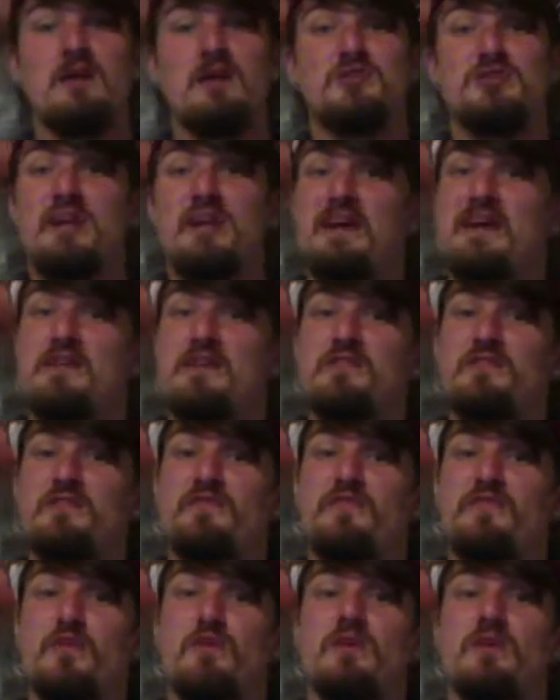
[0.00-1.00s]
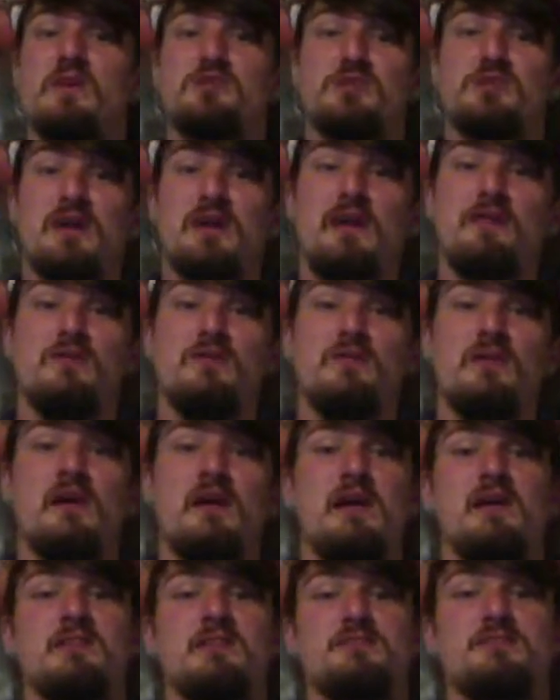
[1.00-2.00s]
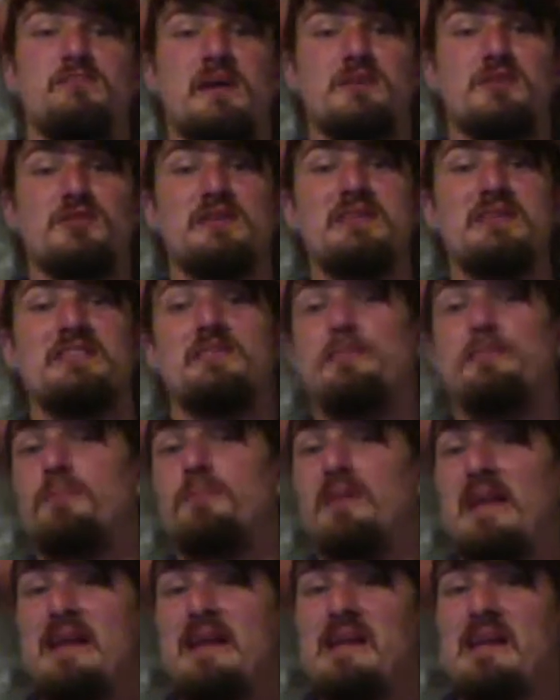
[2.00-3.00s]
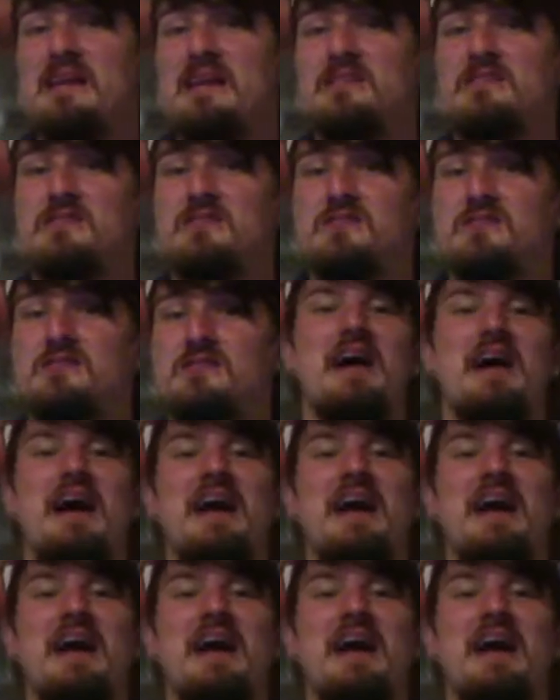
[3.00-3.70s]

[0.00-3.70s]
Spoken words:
Check out the full channel, especially the playlists,